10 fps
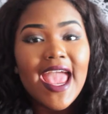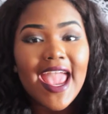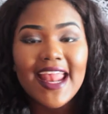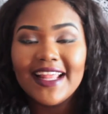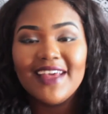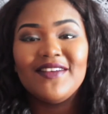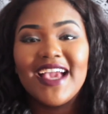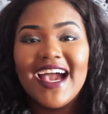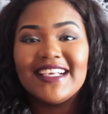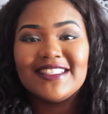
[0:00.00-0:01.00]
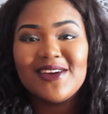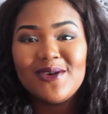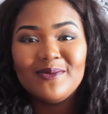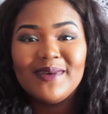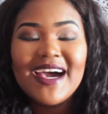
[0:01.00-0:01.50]
And I love you guys
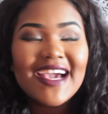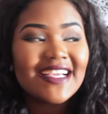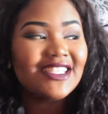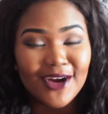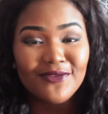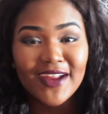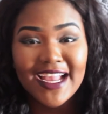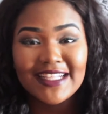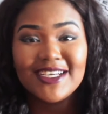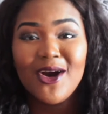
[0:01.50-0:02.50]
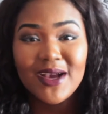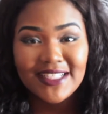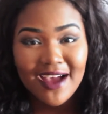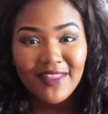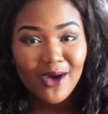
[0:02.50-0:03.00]
so much. Don't forget to
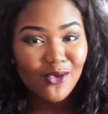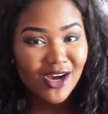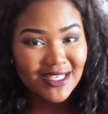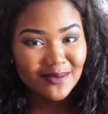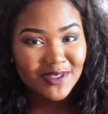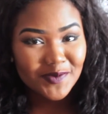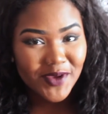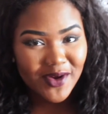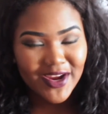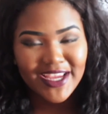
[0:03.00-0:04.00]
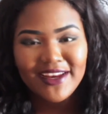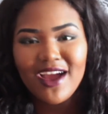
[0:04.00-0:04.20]
always have that awesome spirit, you